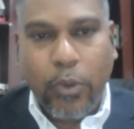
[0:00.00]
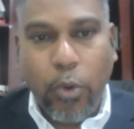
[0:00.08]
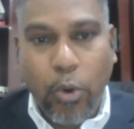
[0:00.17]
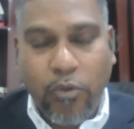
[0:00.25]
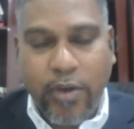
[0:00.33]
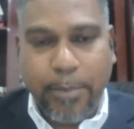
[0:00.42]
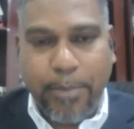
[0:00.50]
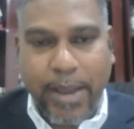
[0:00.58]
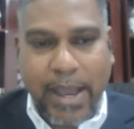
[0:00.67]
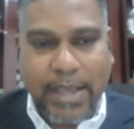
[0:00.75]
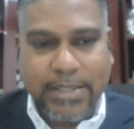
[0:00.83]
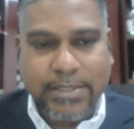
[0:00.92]
over the
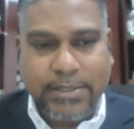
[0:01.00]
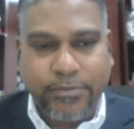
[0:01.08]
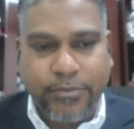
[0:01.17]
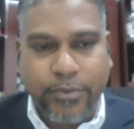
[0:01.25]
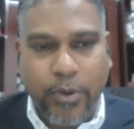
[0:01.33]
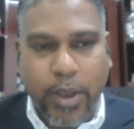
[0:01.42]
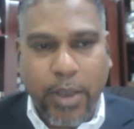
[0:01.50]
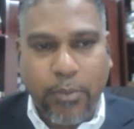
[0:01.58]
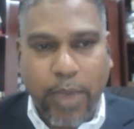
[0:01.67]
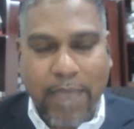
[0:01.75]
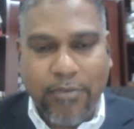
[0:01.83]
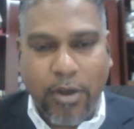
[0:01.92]
past,
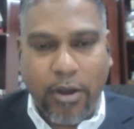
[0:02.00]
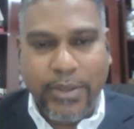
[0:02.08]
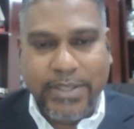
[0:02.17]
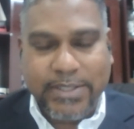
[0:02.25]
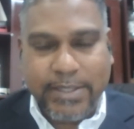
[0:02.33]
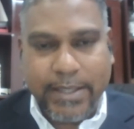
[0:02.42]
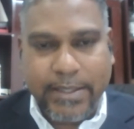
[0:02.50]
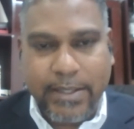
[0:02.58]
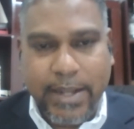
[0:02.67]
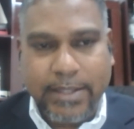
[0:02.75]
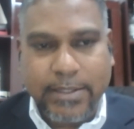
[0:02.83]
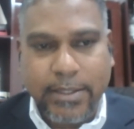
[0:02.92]
I've always
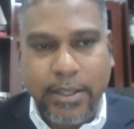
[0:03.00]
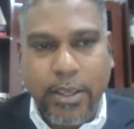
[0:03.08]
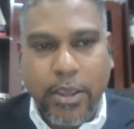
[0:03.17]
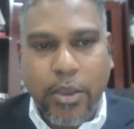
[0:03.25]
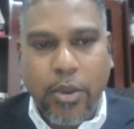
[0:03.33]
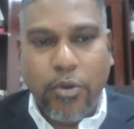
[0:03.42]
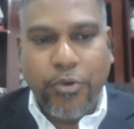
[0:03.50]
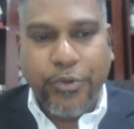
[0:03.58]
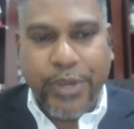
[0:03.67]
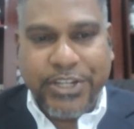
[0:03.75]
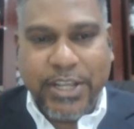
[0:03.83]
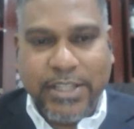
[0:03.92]
stated that
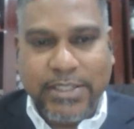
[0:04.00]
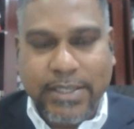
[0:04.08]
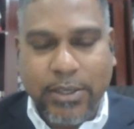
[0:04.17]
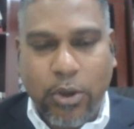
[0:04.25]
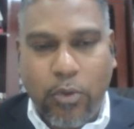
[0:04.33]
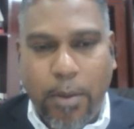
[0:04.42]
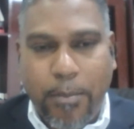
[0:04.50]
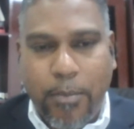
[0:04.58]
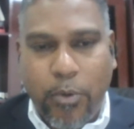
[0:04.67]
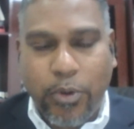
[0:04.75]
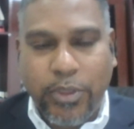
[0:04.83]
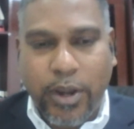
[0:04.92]
Regency, our
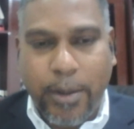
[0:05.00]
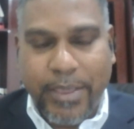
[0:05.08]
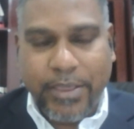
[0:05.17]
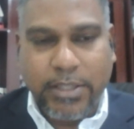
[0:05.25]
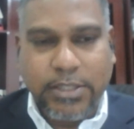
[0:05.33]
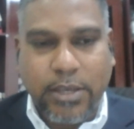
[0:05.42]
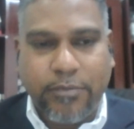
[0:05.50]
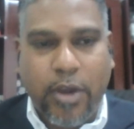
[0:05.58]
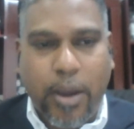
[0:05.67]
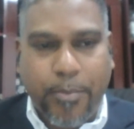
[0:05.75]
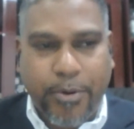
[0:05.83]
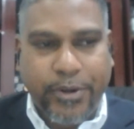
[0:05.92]
mode, our methods of
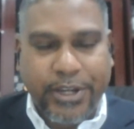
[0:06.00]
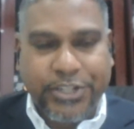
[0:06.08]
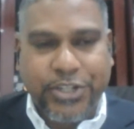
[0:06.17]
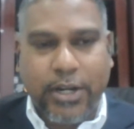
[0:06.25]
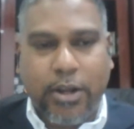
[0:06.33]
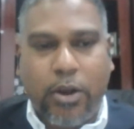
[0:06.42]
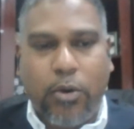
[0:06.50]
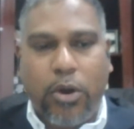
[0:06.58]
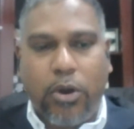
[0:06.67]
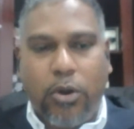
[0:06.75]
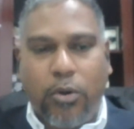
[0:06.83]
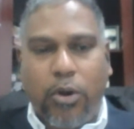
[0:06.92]
operation,
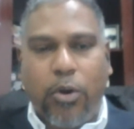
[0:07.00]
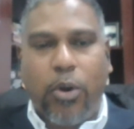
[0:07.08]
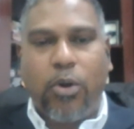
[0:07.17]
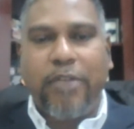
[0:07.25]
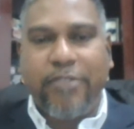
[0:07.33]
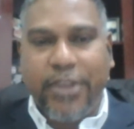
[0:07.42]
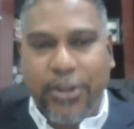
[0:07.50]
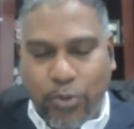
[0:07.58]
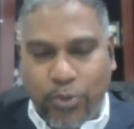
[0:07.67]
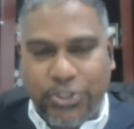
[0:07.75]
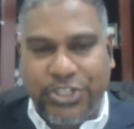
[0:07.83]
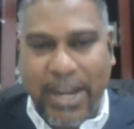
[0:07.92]
or
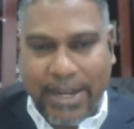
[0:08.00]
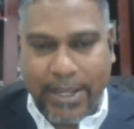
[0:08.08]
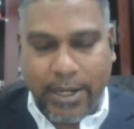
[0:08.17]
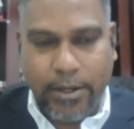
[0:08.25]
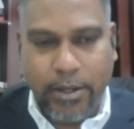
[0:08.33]
revenue channel